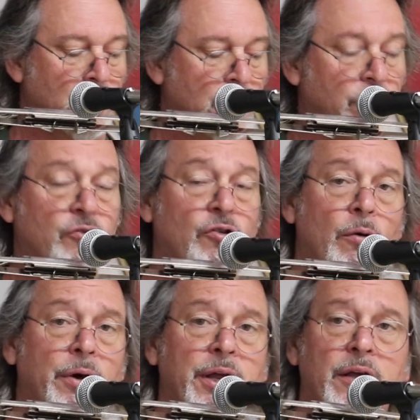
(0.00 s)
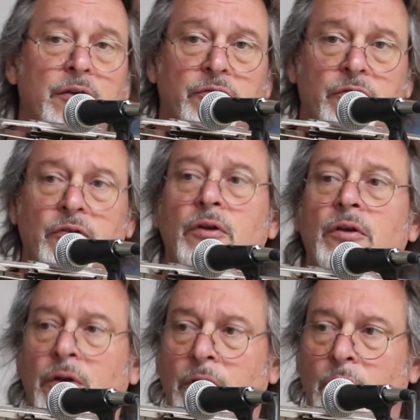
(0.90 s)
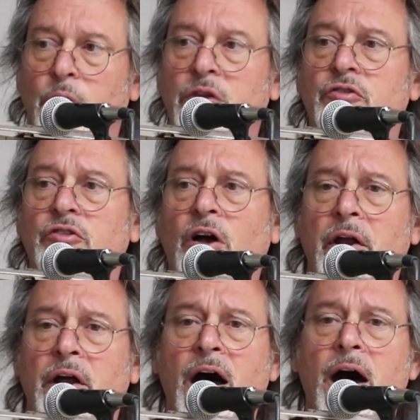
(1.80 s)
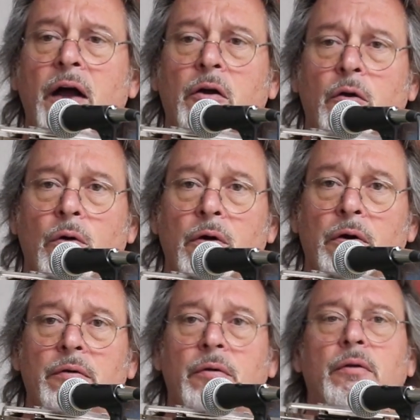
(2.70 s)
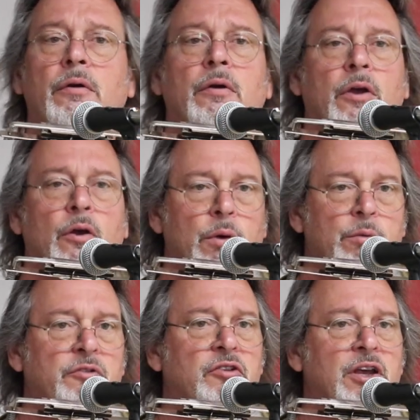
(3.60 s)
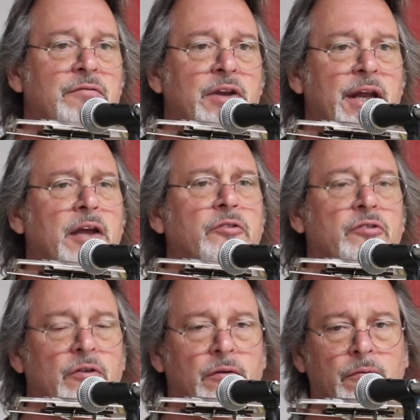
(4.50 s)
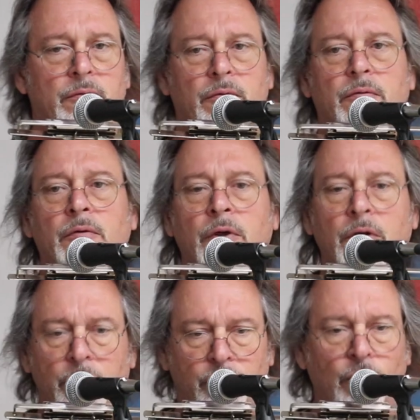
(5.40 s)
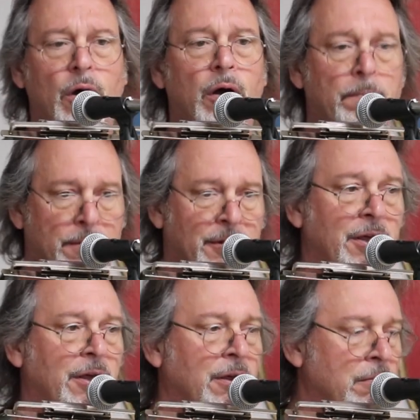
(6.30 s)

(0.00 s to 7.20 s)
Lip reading: And so it is. We sought a higher court. We received an answer to our plea.